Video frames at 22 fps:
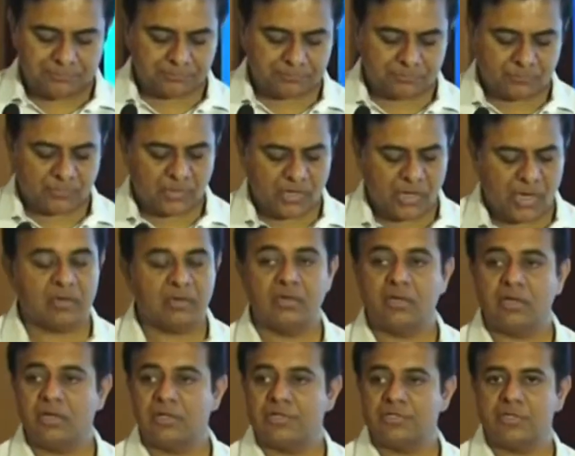
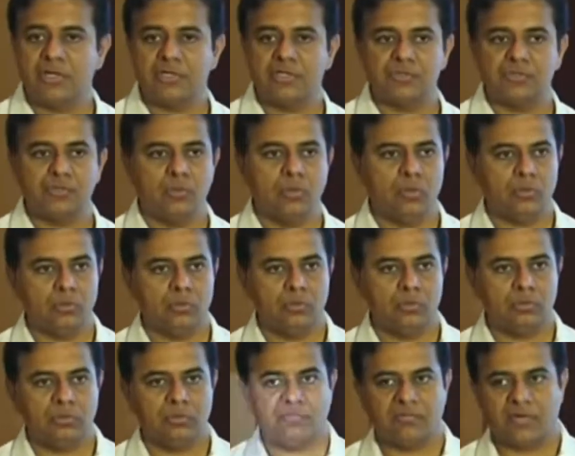Agriculture, as you all know,
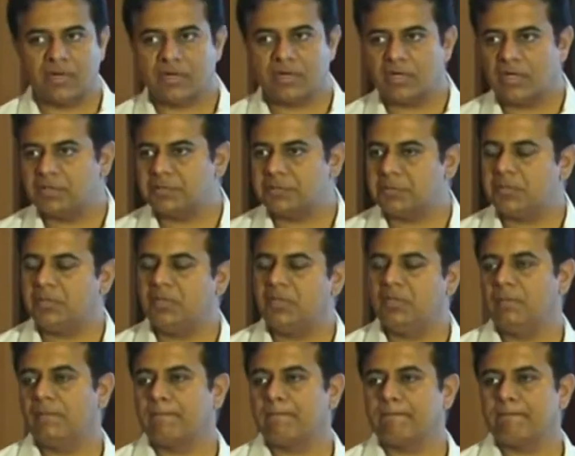in fact, has
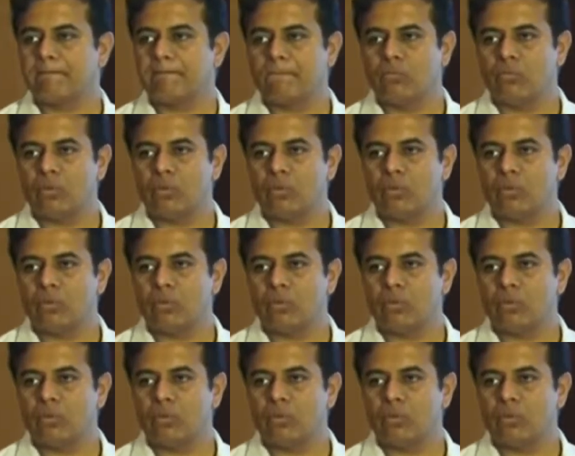been one